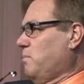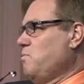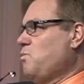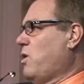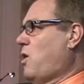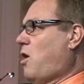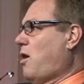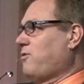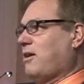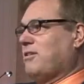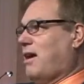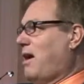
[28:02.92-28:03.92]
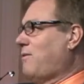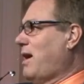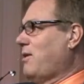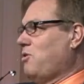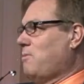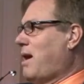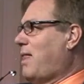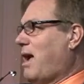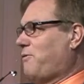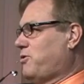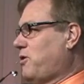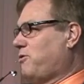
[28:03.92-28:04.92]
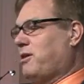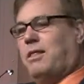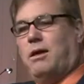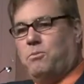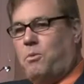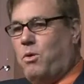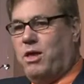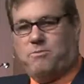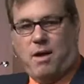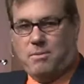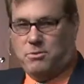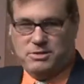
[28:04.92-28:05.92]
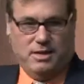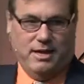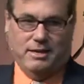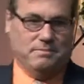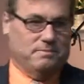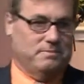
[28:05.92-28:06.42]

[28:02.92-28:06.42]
One of the hardest things I ever had to do in my life was go tell that boy his mama was dead.